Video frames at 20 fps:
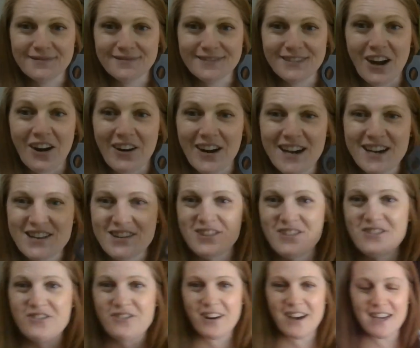All right,
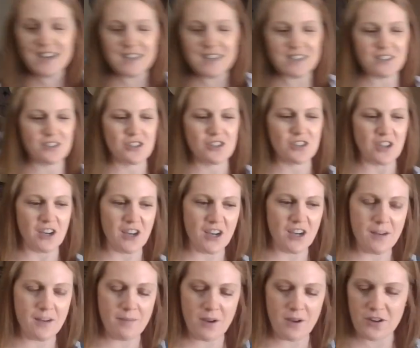great
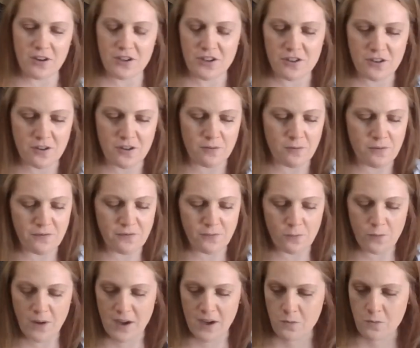job on your
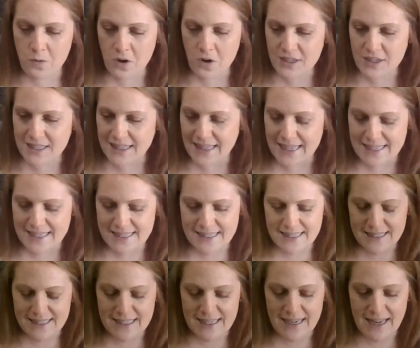Red Words lesson
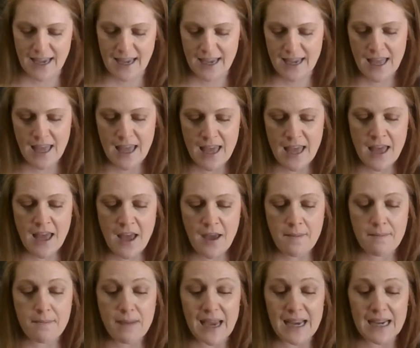today.
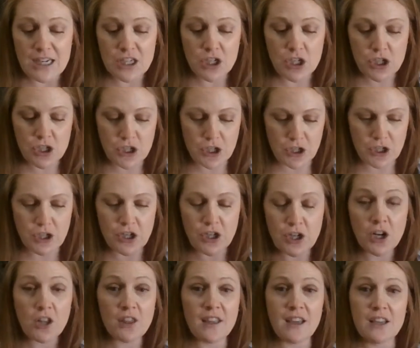Make
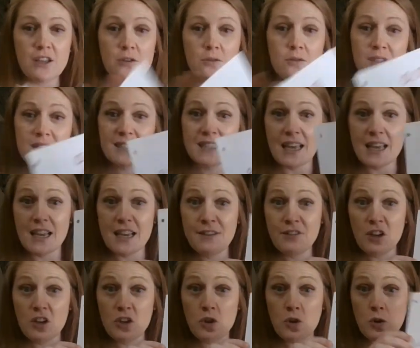sure that you
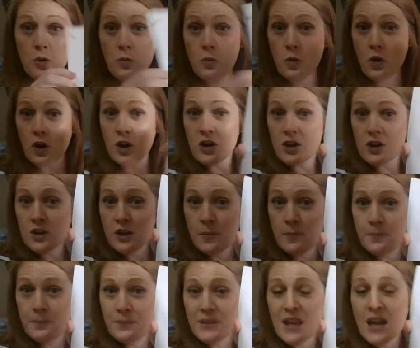save your work
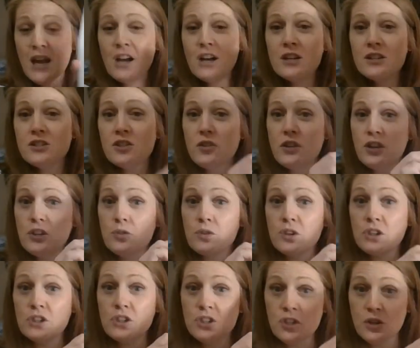so that you
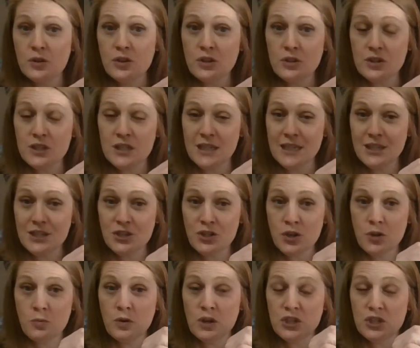can show your
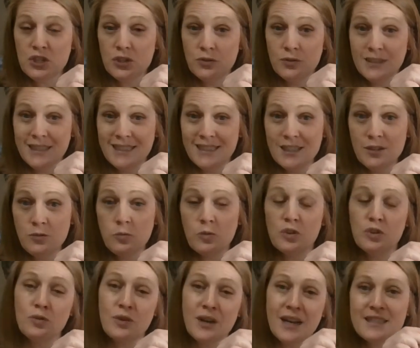teacher what you did when
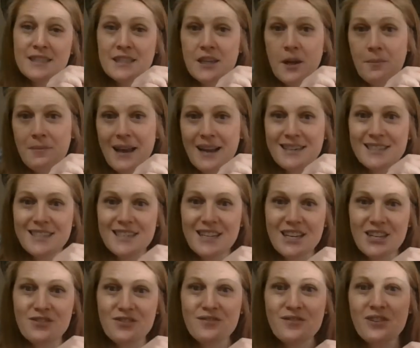you guys come back
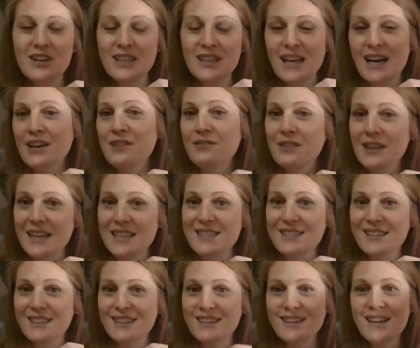together for a live
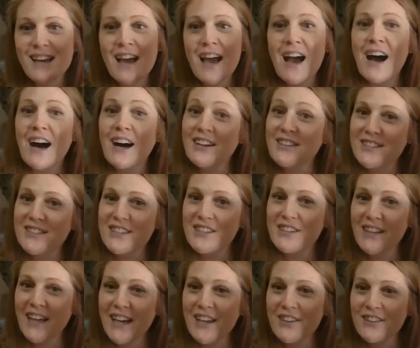lesson. I'll see you
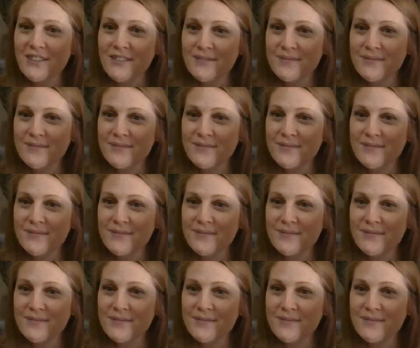later.